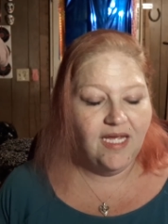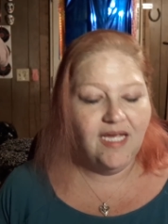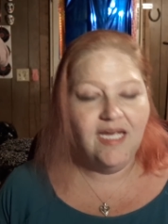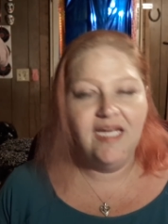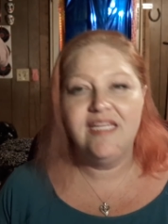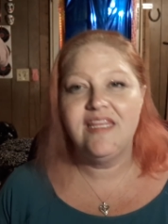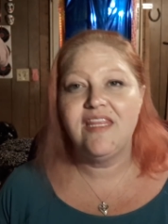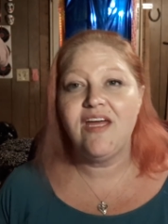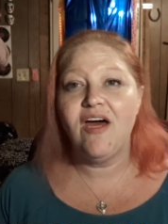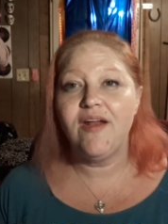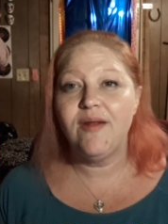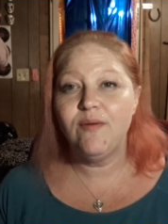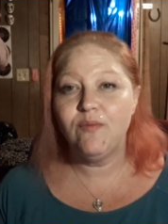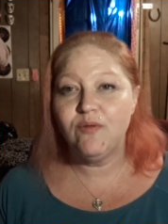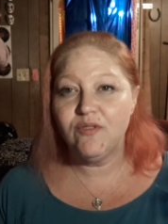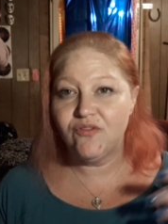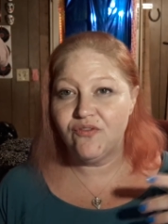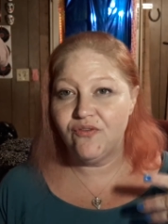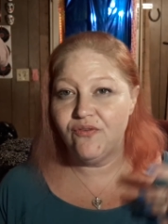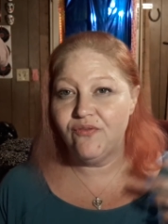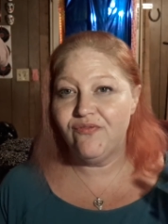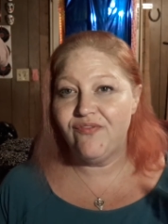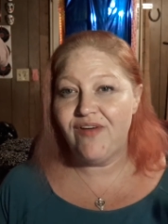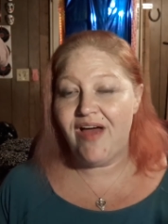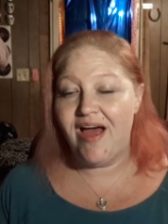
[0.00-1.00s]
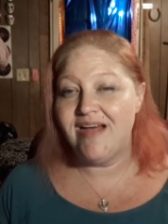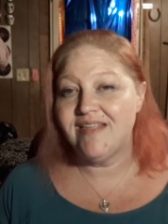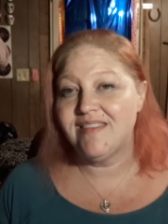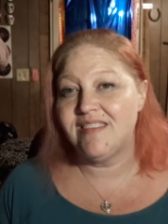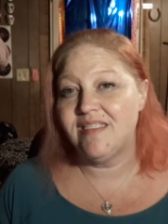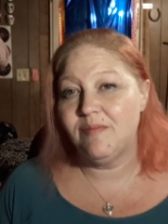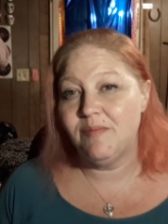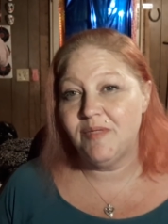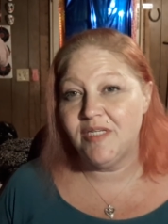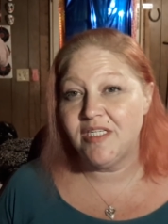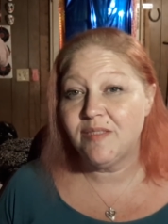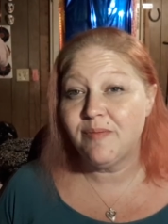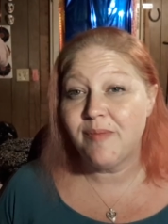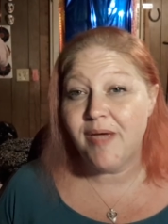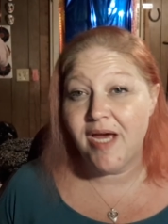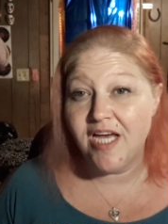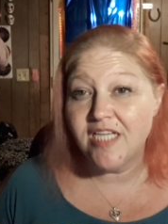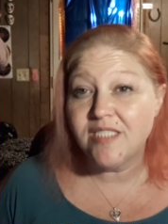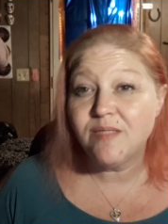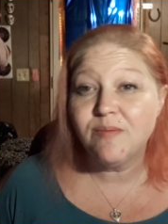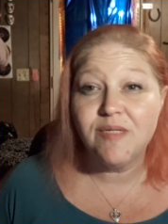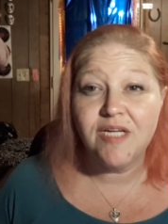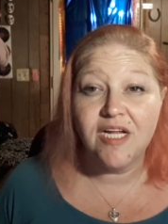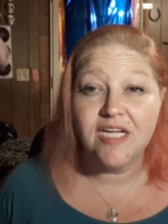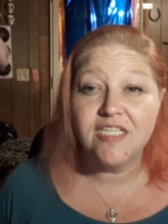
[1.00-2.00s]
he thought it was from fasting because my
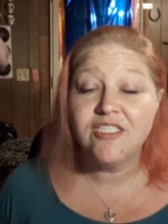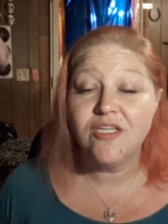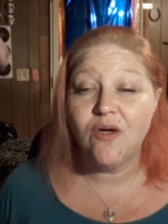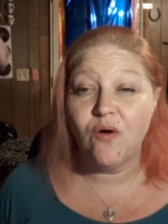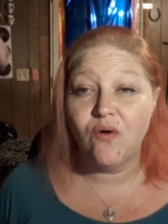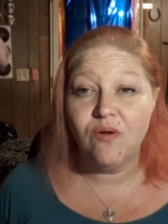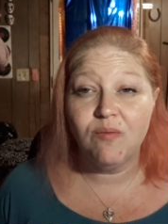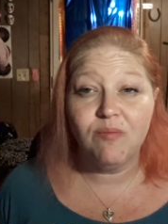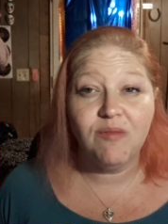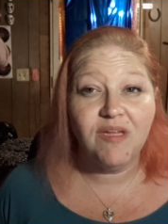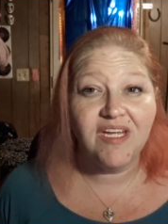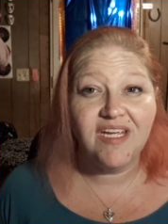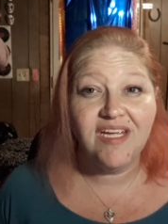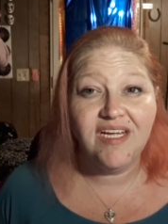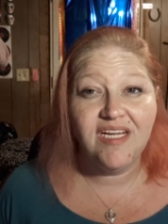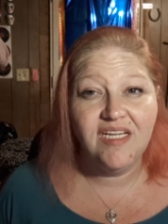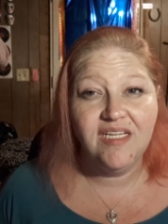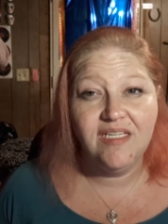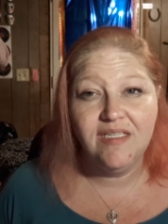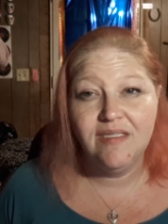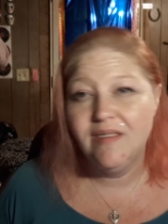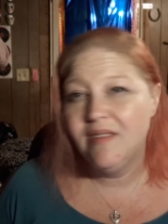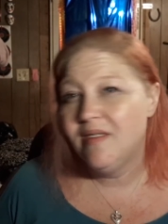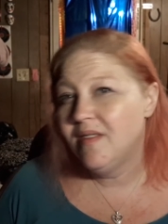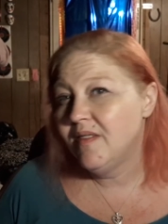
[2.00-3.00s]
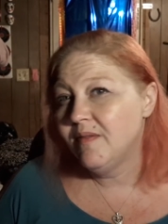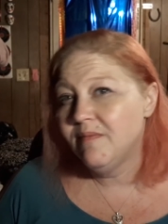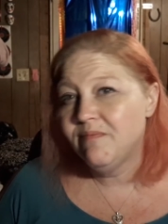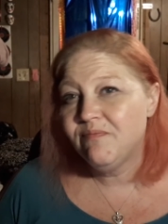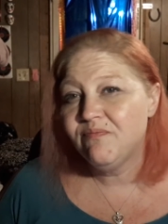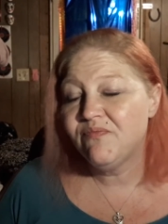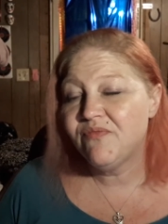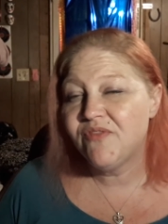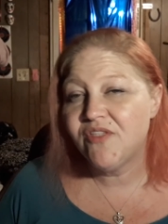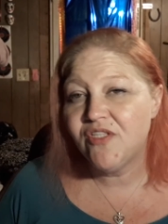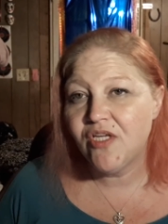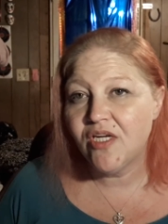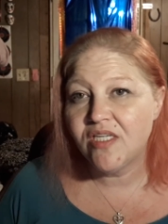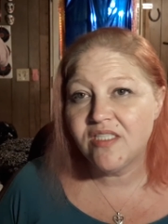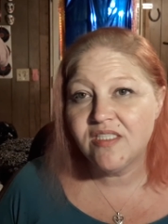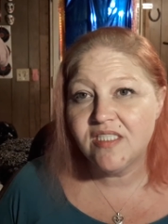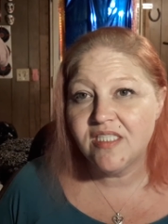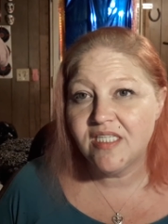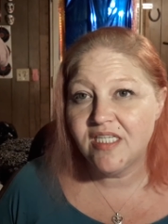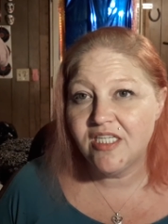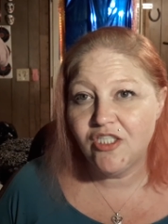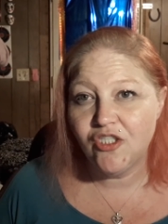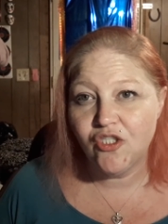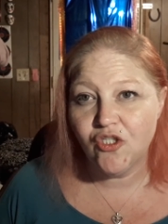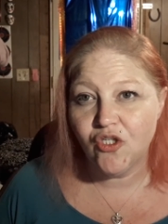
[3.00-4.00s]
husband had told him that he
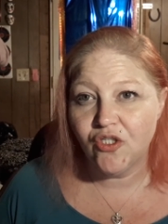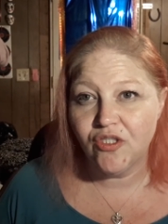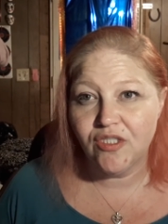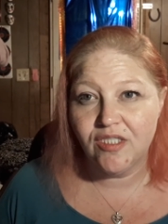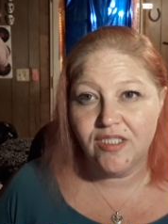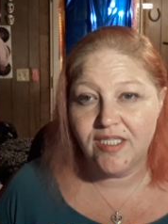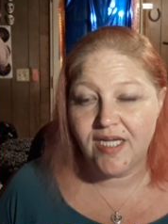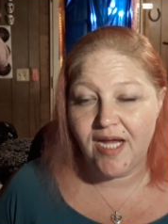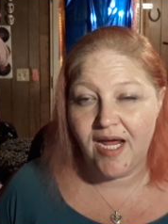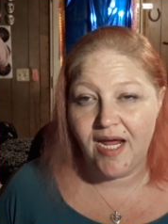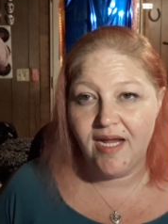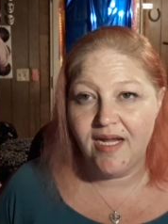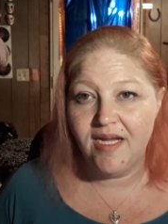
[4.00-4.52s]
doesn't eat during the day.